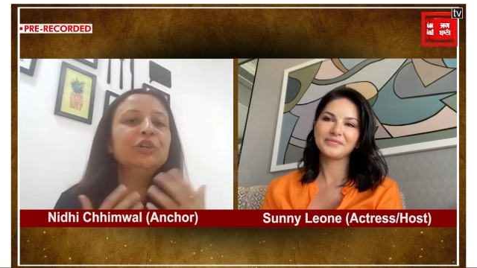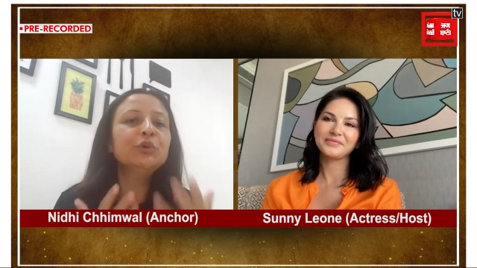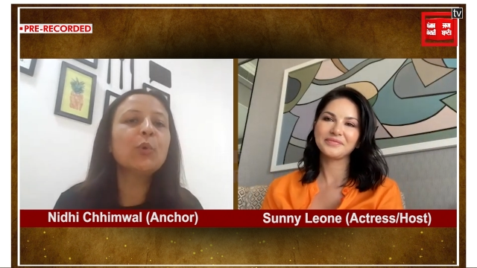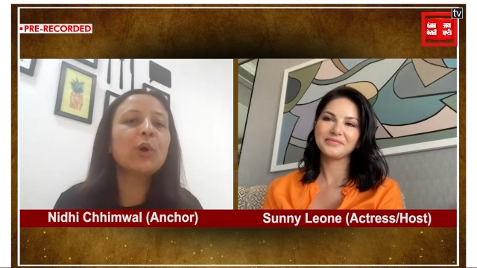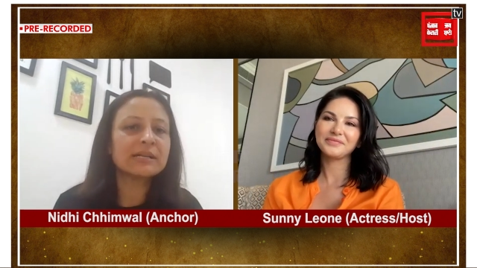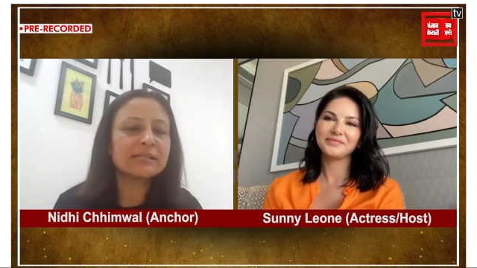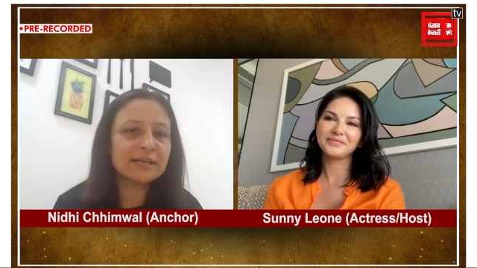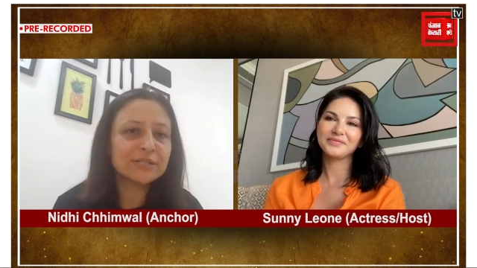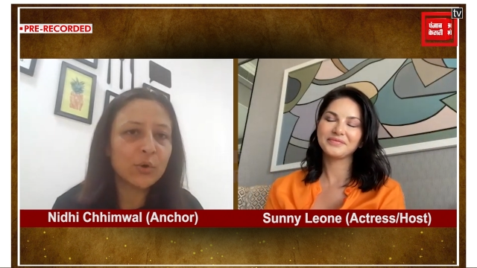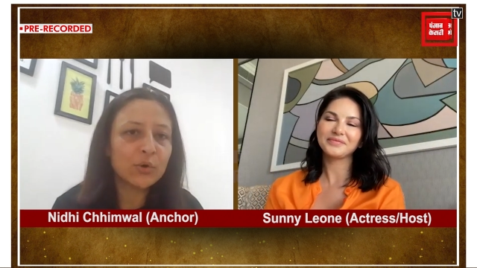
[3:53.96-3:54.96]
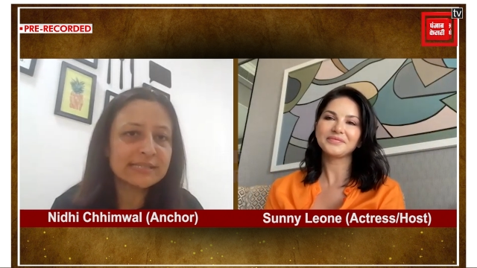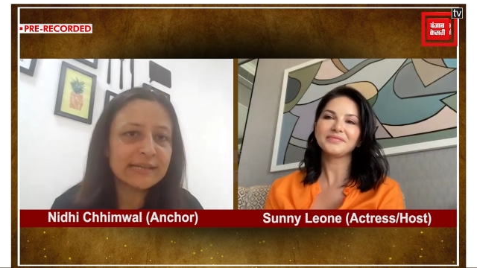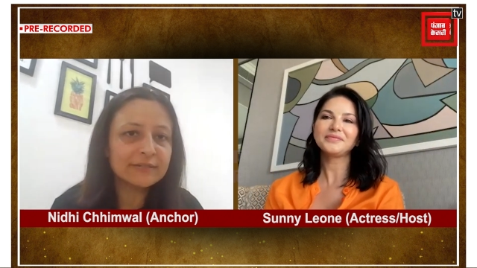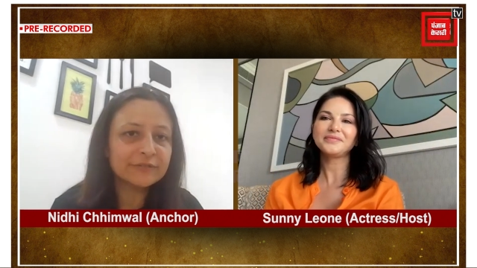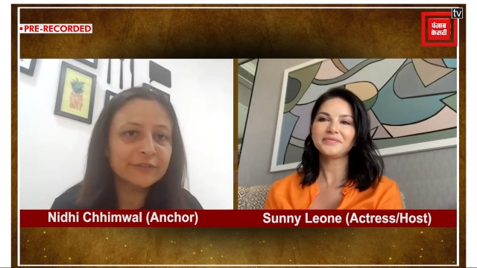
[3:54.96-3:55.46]
Speaker 1: you conduct
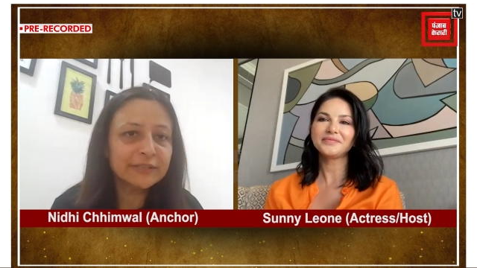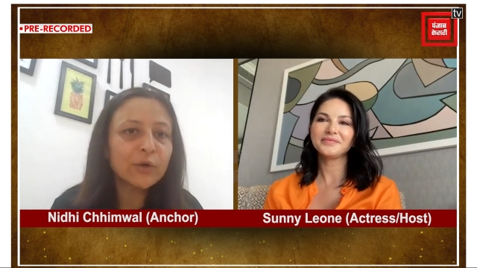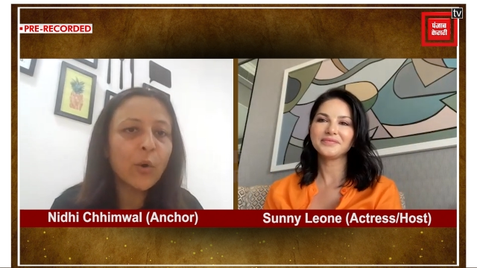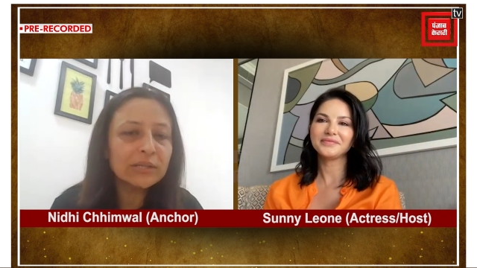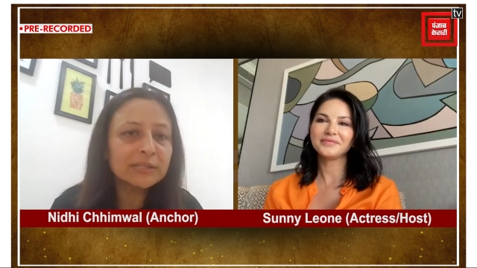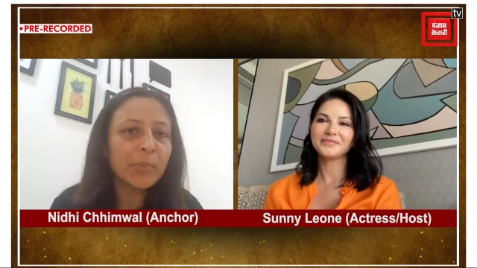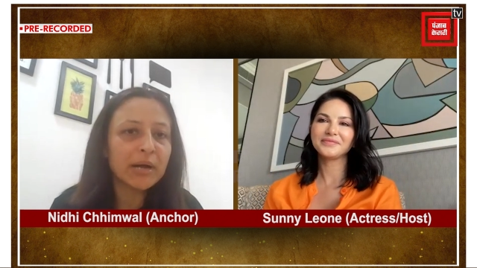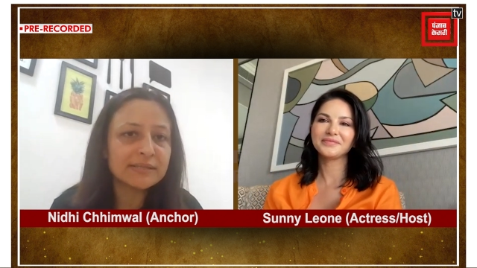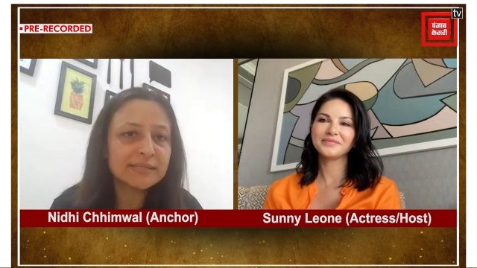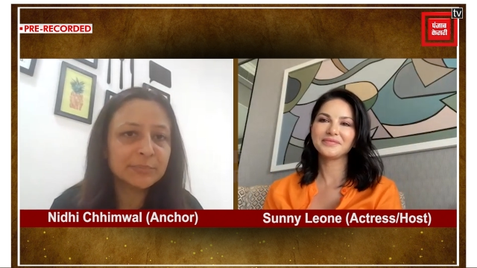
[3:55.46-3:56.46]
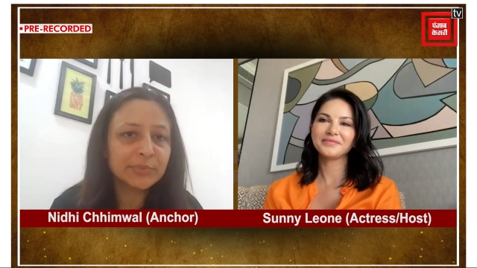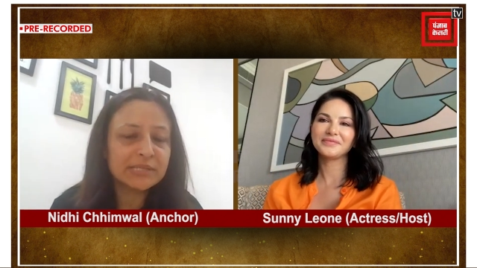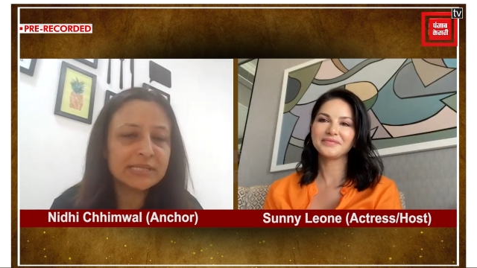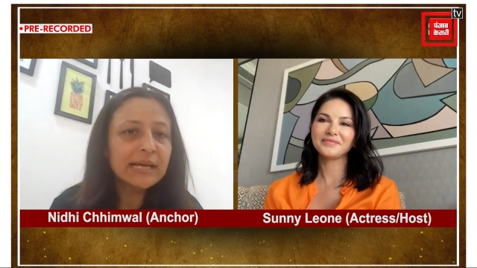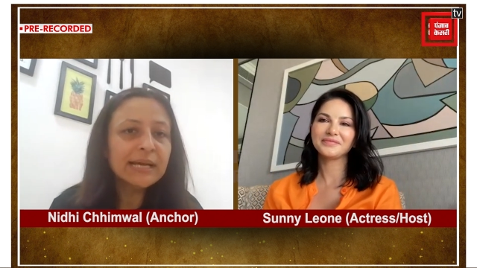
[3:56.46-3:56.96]
yourself with all the
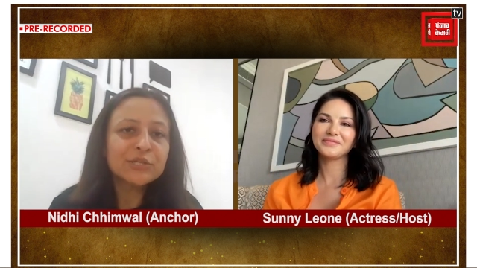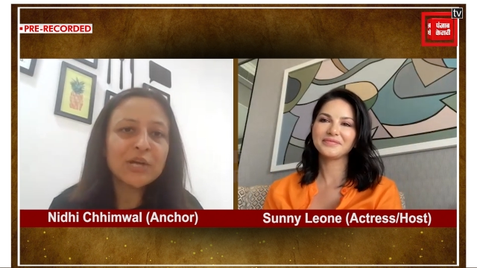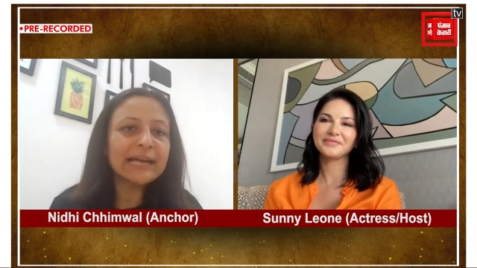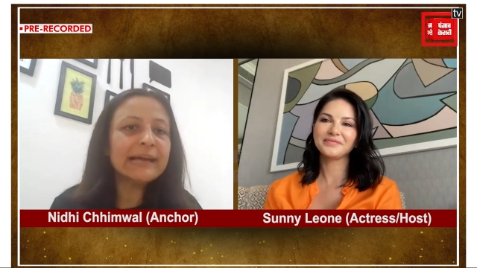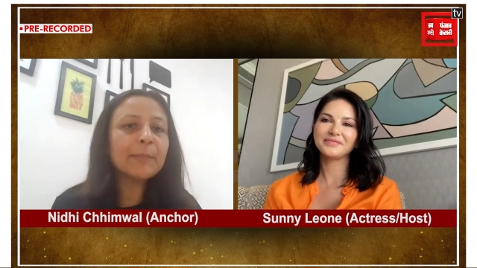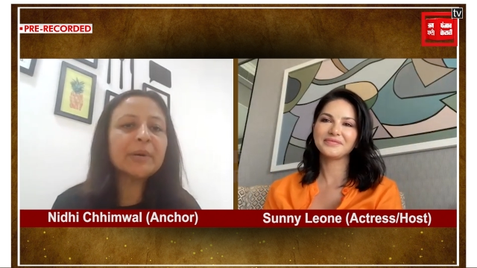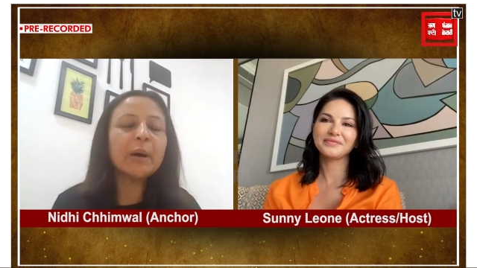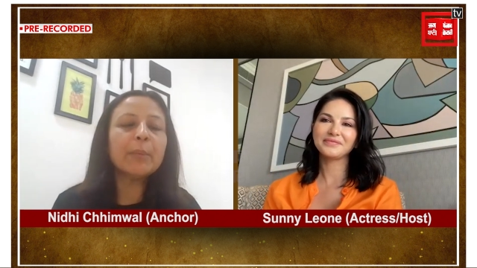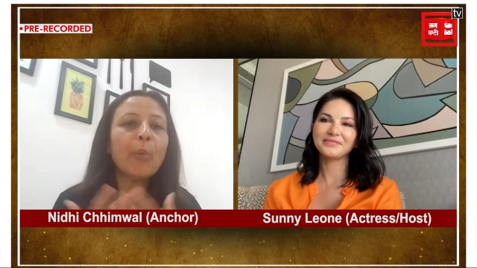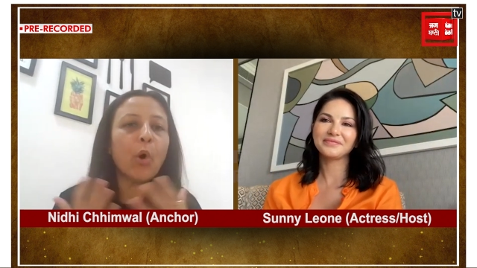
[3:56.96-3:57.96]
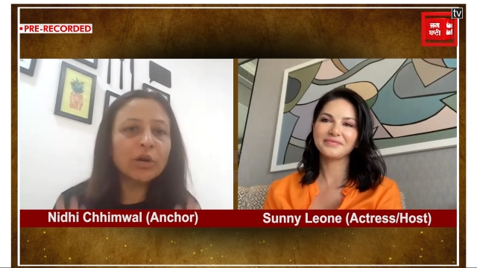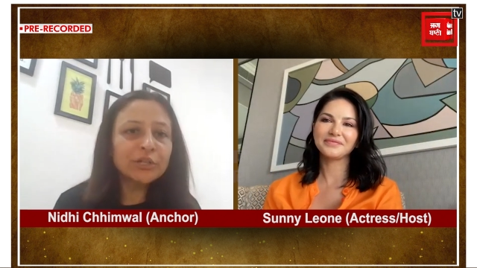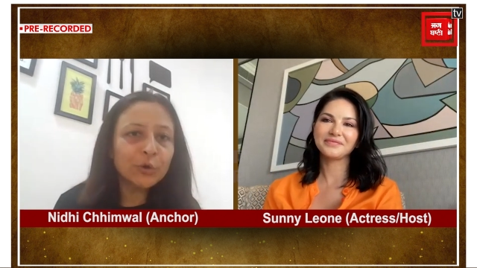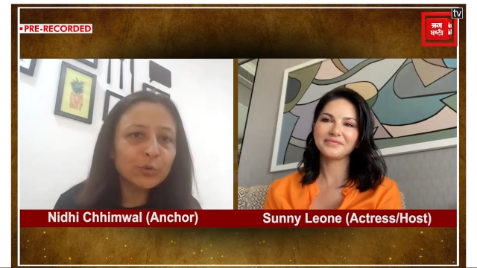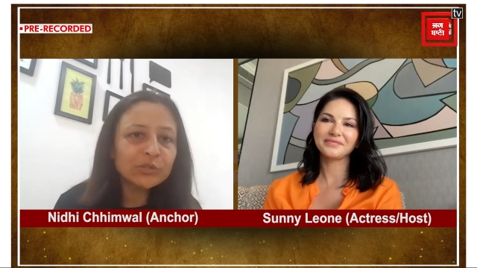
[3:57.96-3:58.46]
participants. Chahe aapka
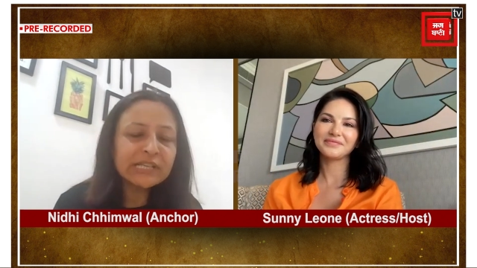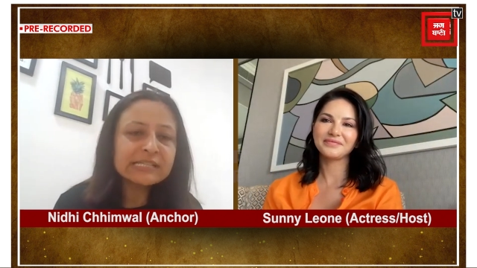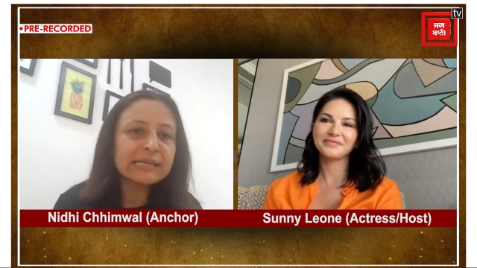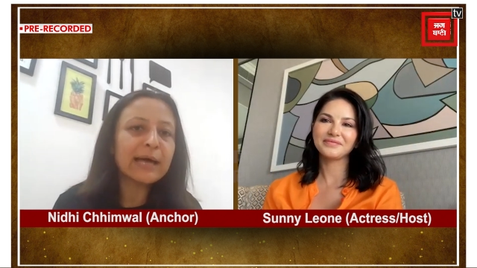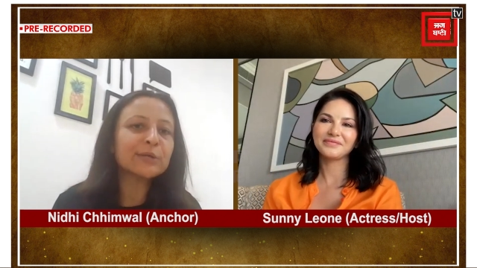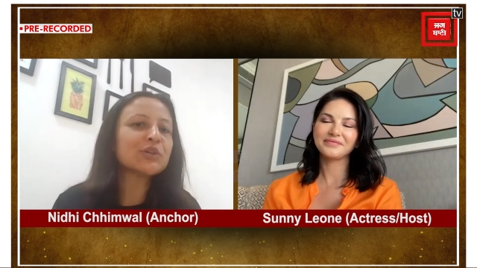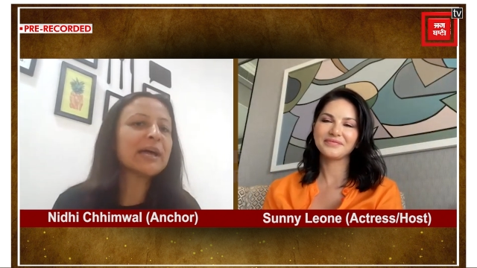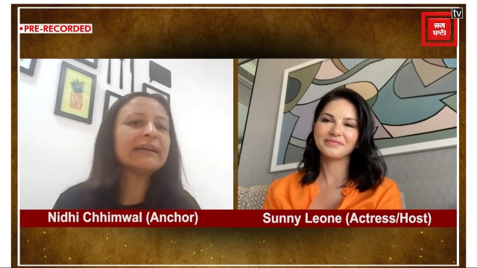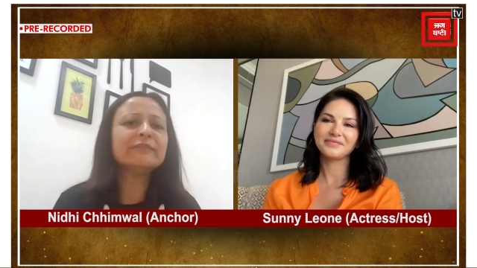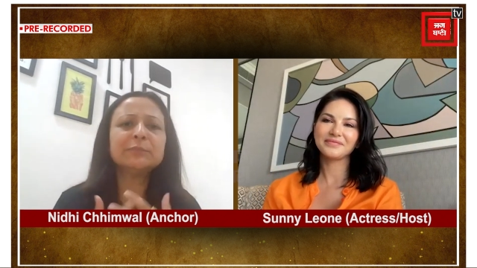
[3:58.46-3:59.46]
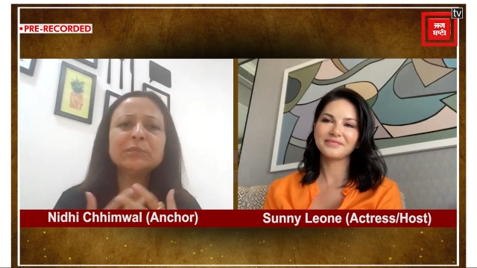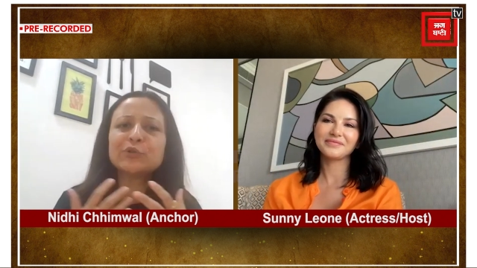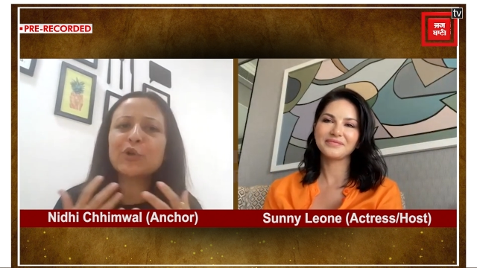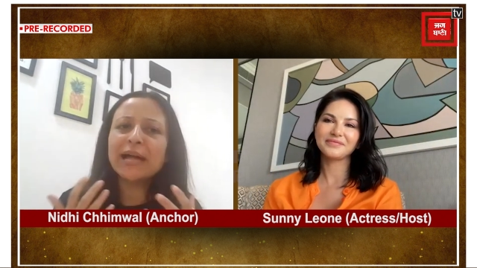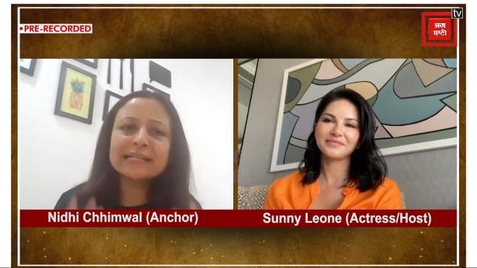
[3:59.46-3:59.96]
bond ho unke saath, chahe women
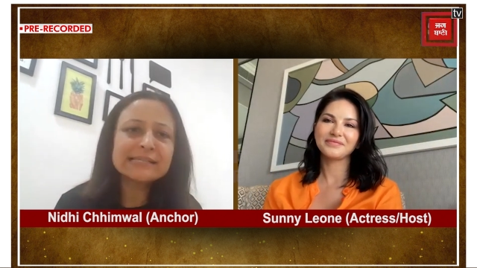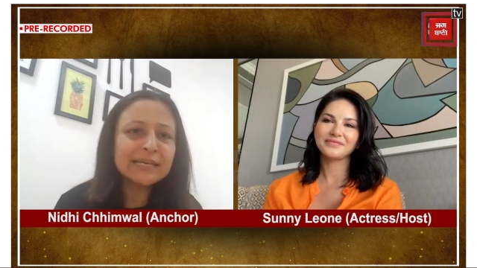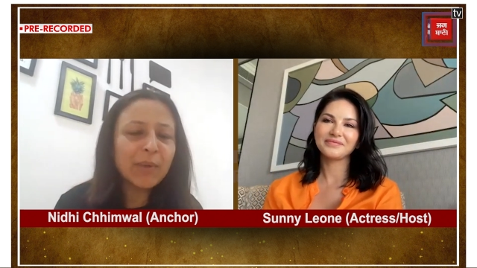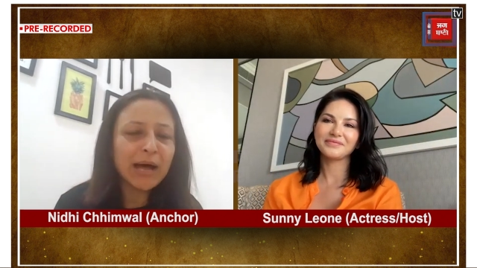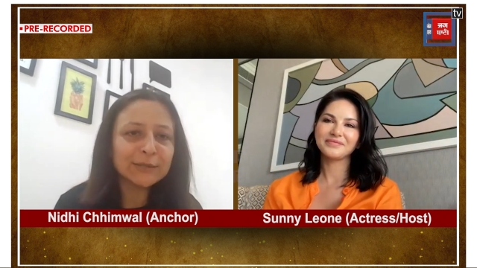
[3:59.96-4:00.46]
rights ki